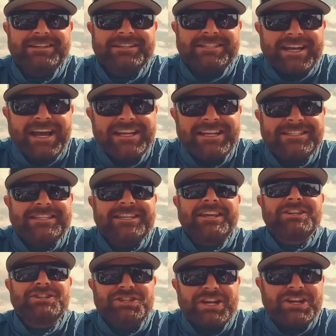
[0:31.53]
sinus
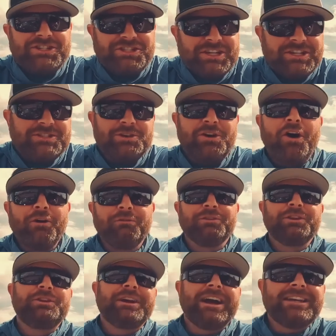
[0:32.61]
congestion. So
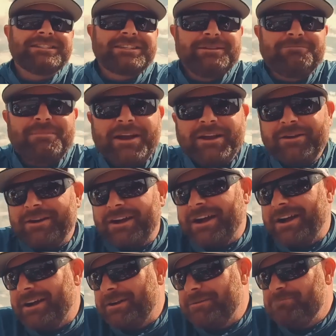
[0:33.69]
hopefully you guys can bear
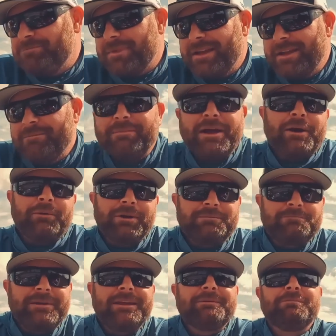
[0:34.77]
uh, bear
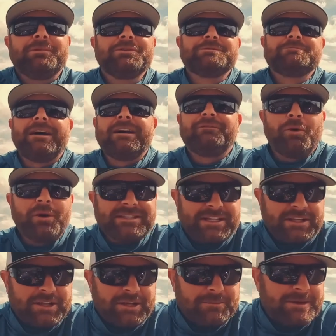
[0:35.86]
with me, I'm losing my voice a
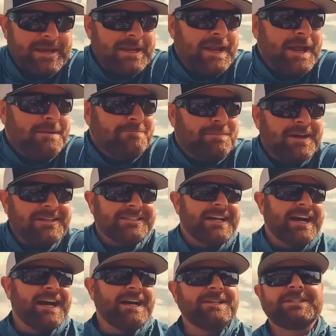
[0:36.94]
little bit, but
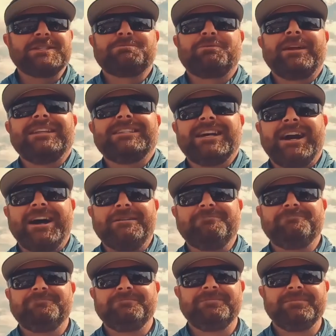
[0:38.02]
uh, springtime.